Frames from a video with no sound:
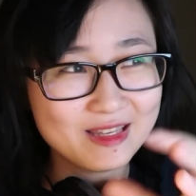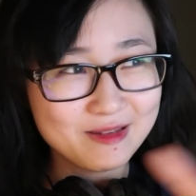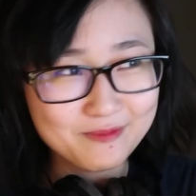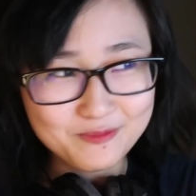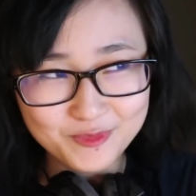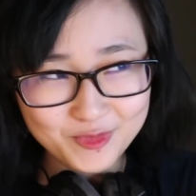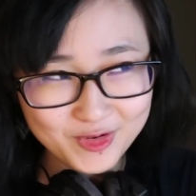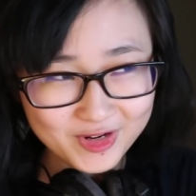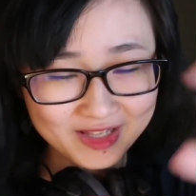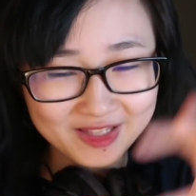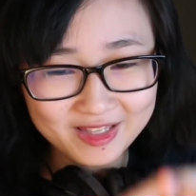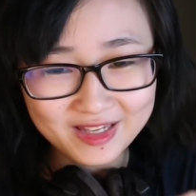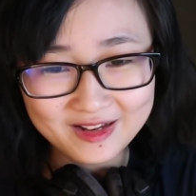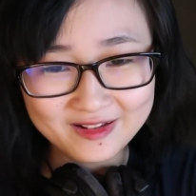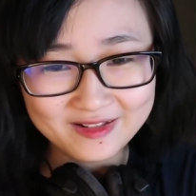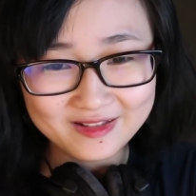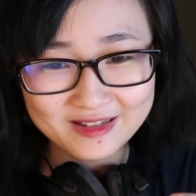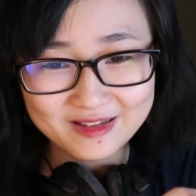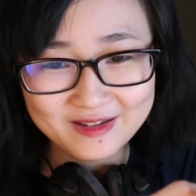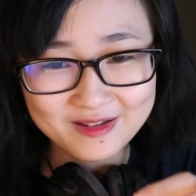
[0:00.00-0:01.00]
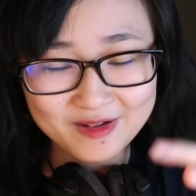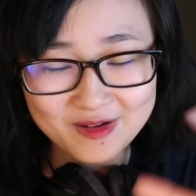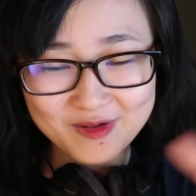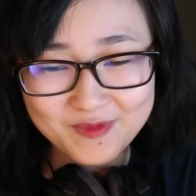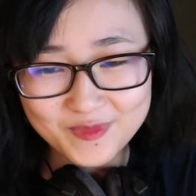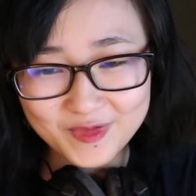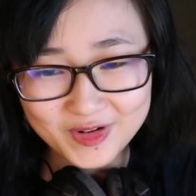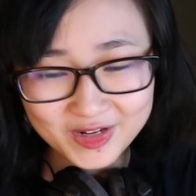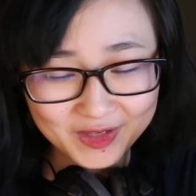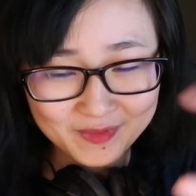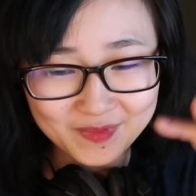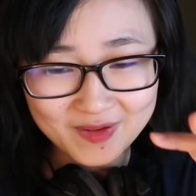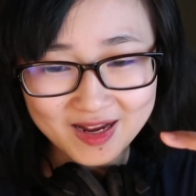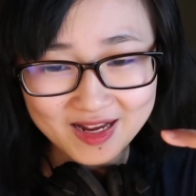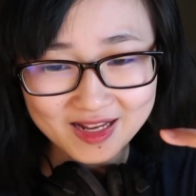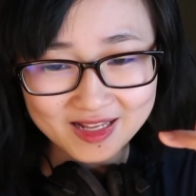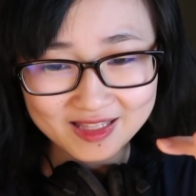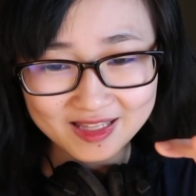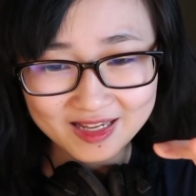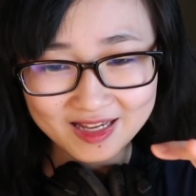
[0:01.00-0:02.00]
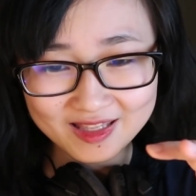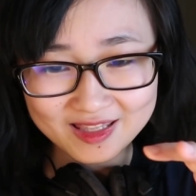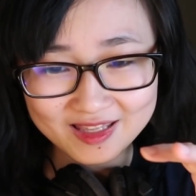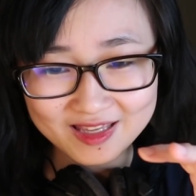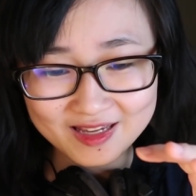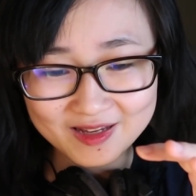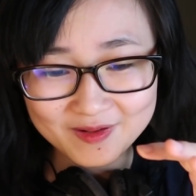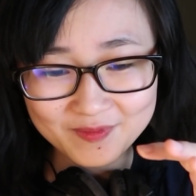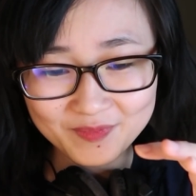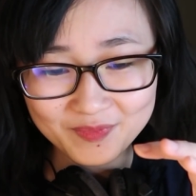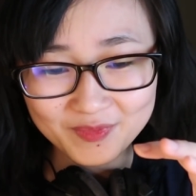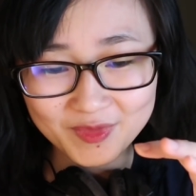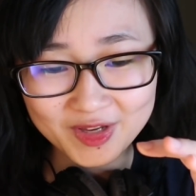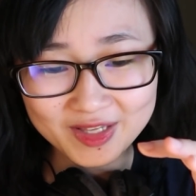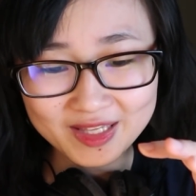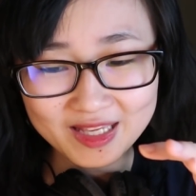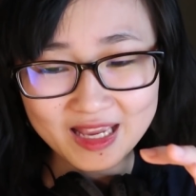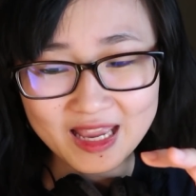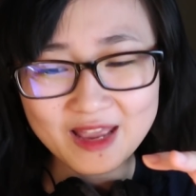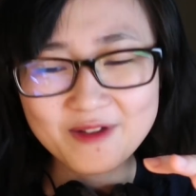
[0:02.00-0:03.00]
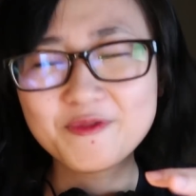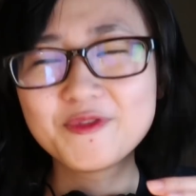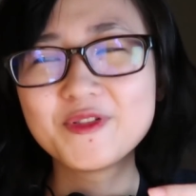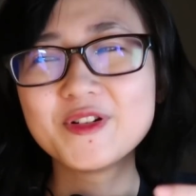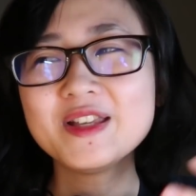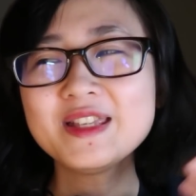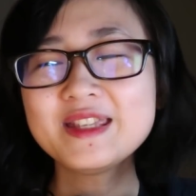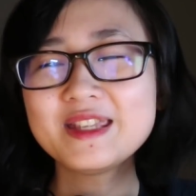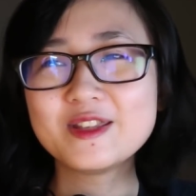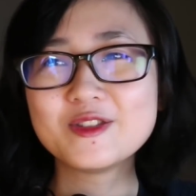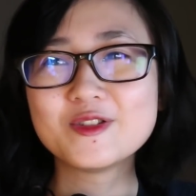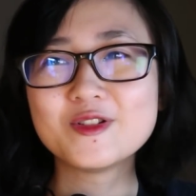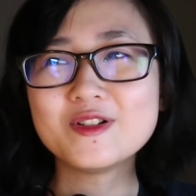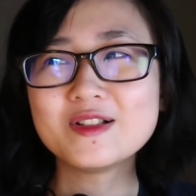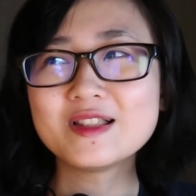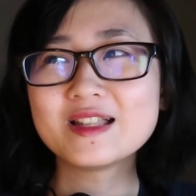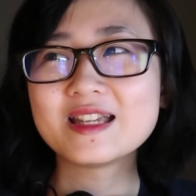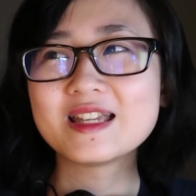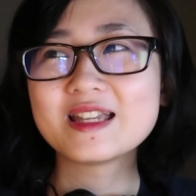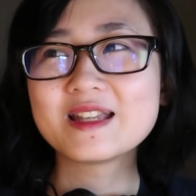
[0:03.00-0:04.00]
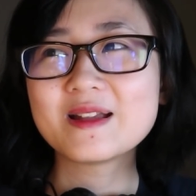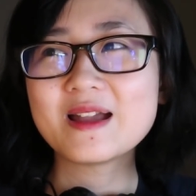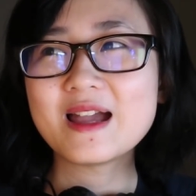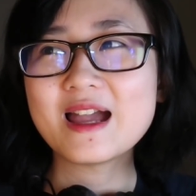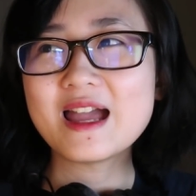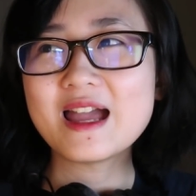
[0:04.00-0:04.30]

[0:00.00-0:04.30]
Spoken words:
He brings back that thing, because like at first, you know, like